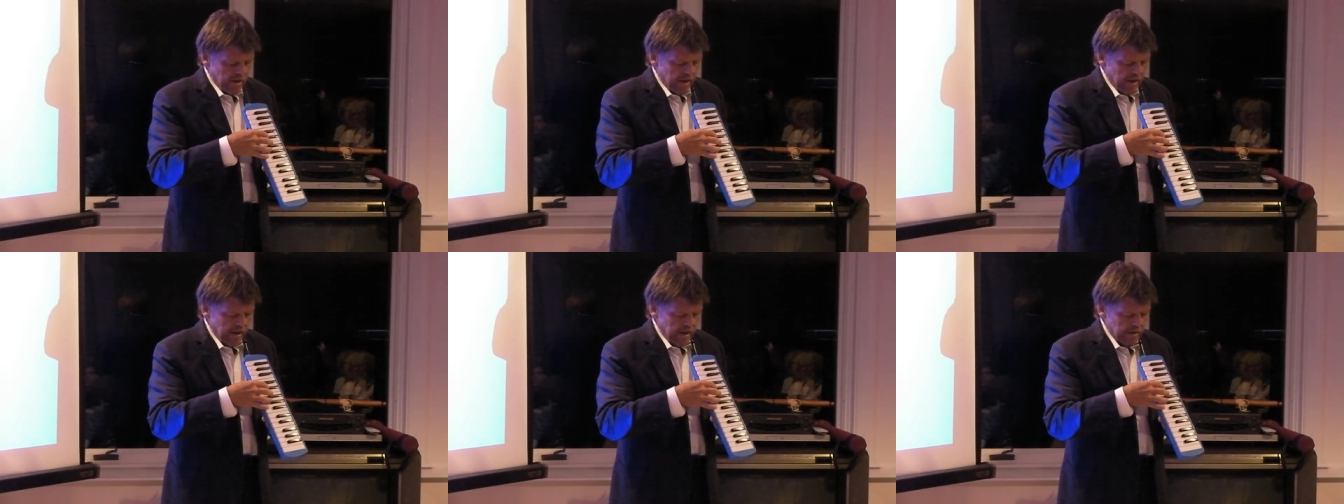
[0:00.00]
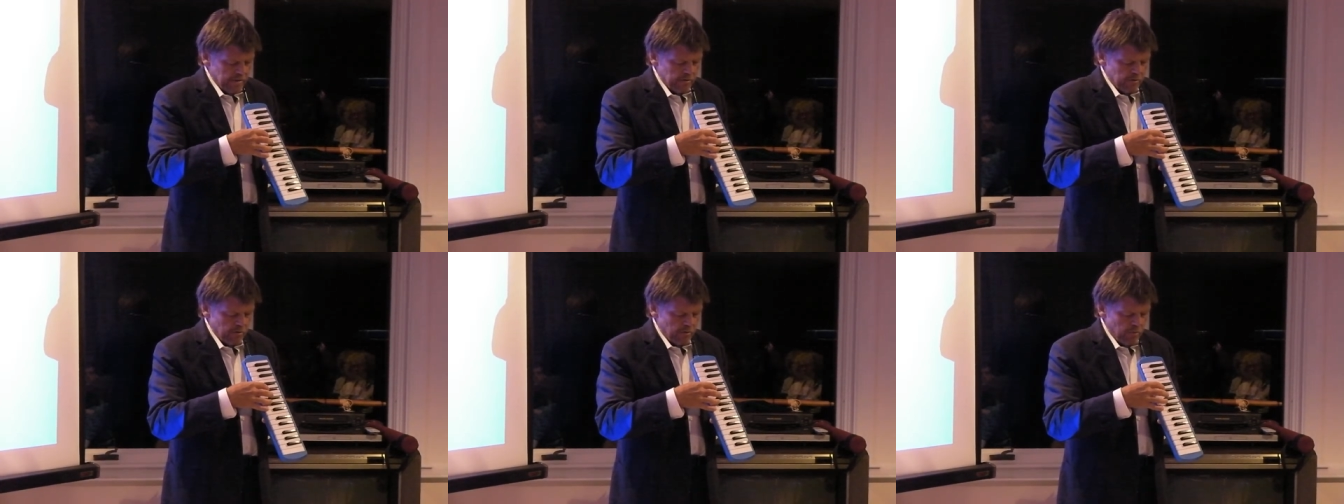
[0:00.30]

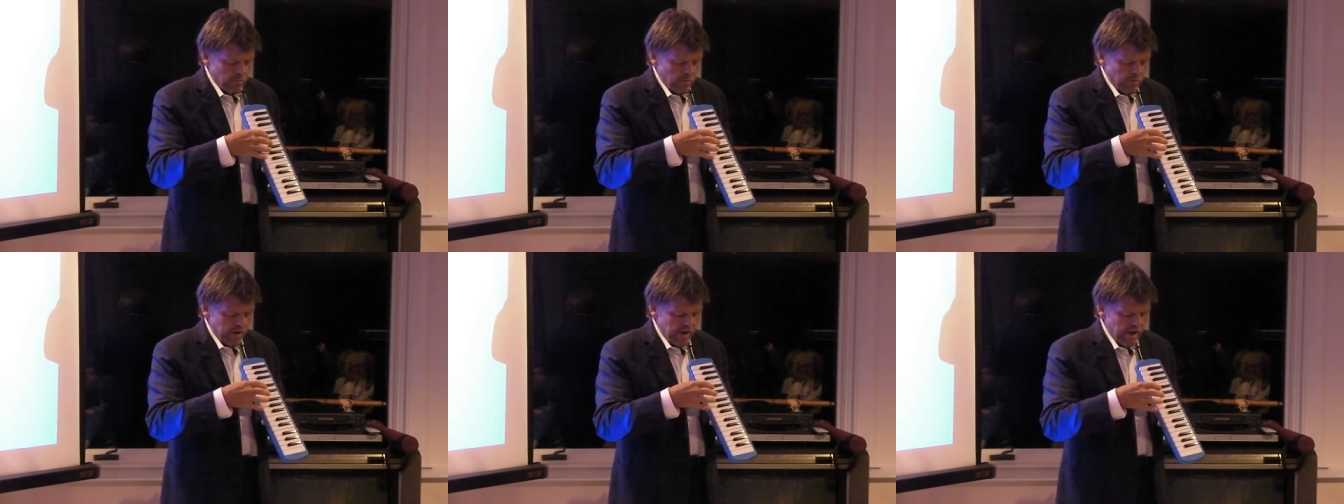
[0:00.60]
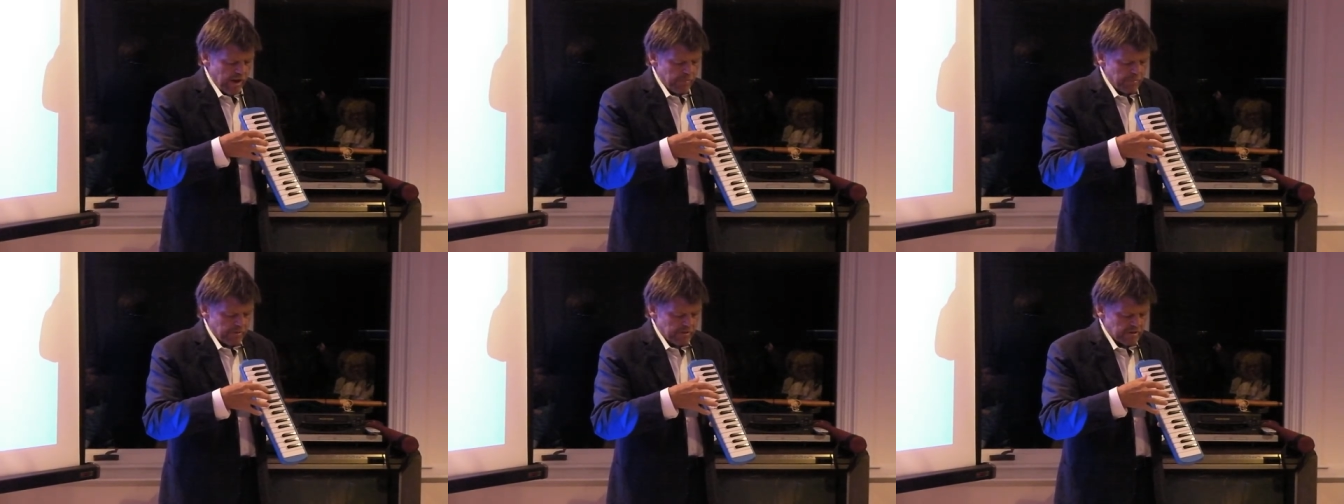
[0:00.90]
And what
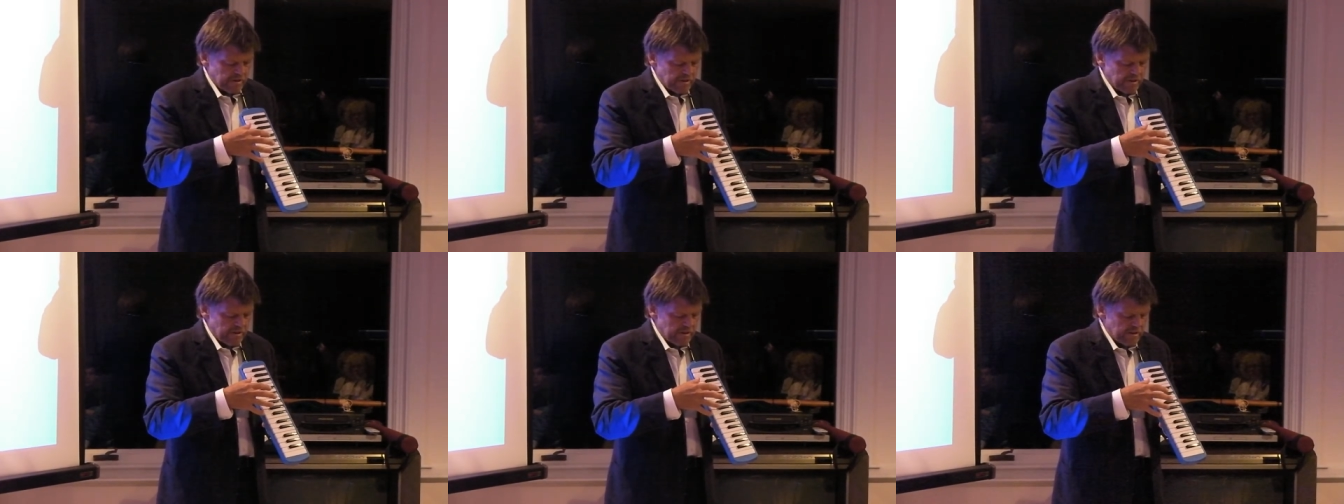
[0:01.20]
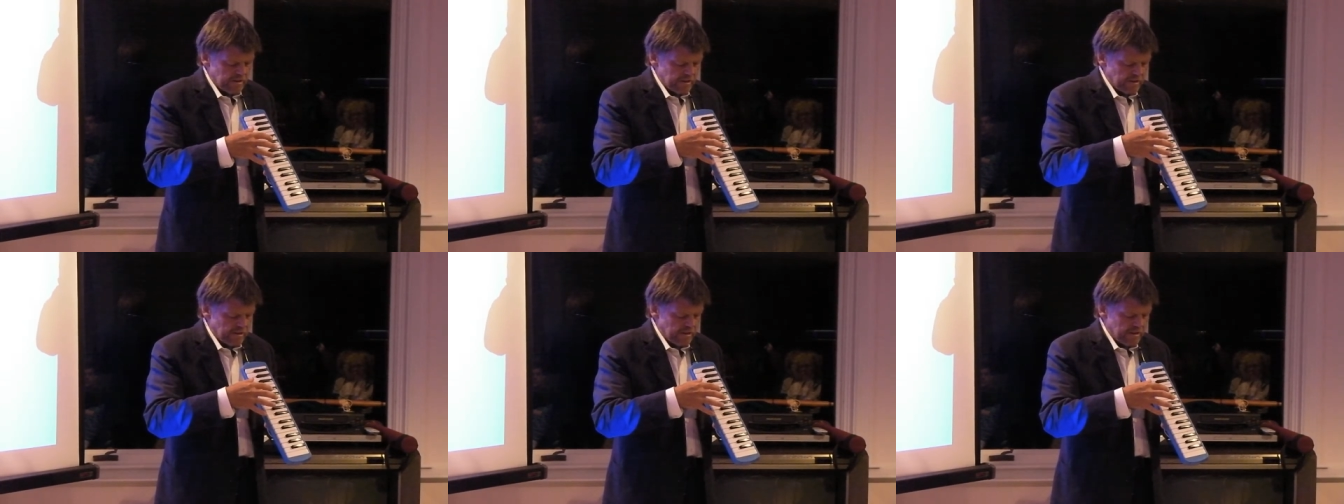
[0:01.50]
happens?
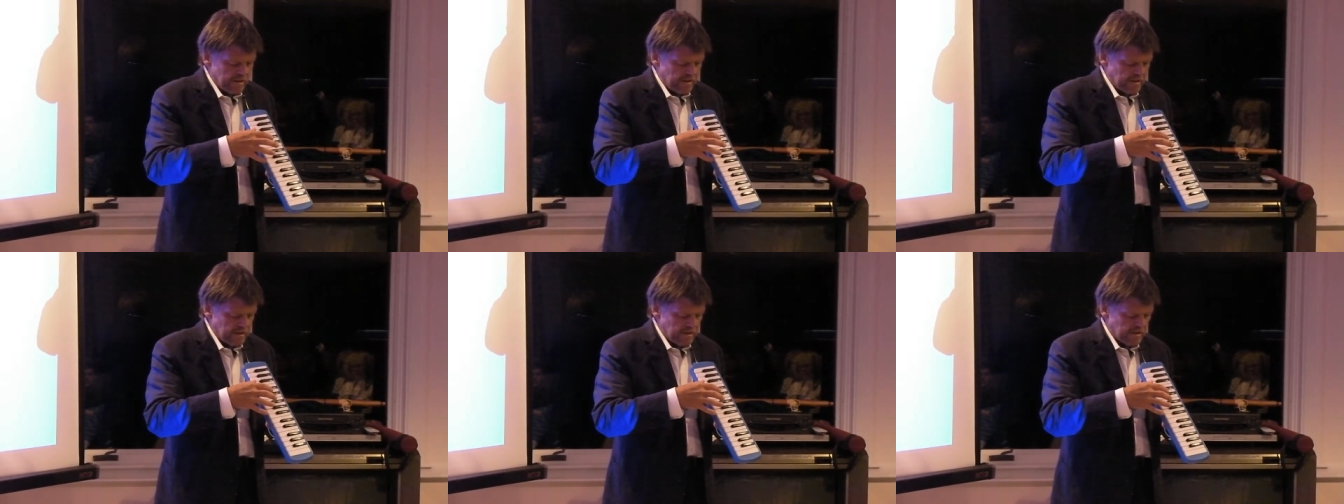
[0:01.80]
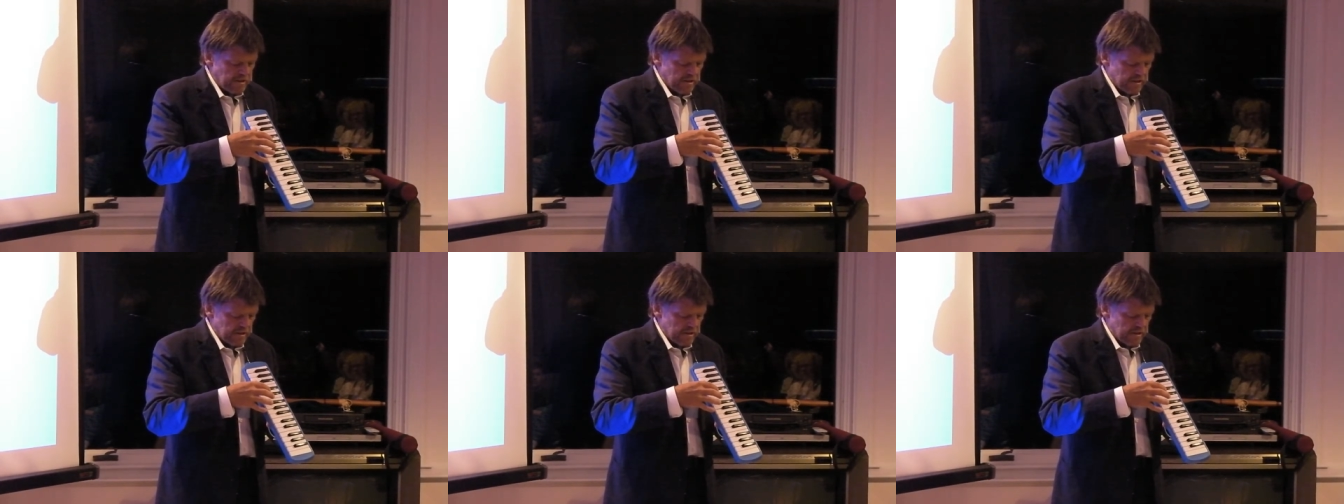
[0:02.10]
There's